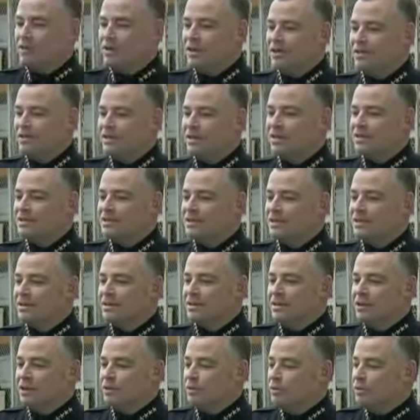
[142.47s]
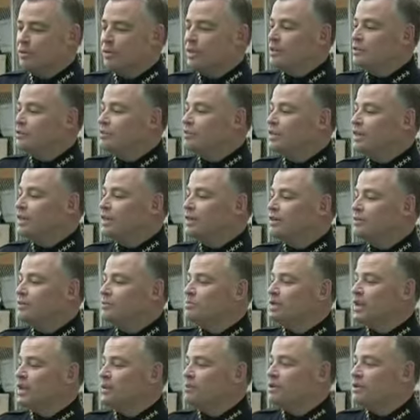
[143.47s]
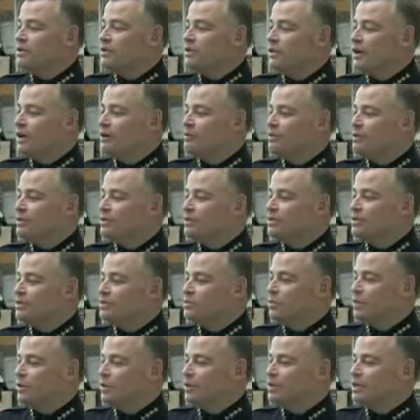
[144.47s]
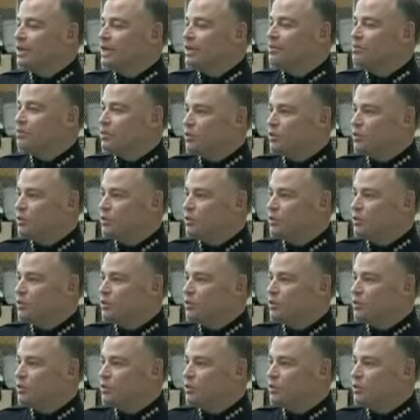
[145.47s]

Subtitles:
Fantastic. Well, thanks for taking some time to talk with us this morning, John.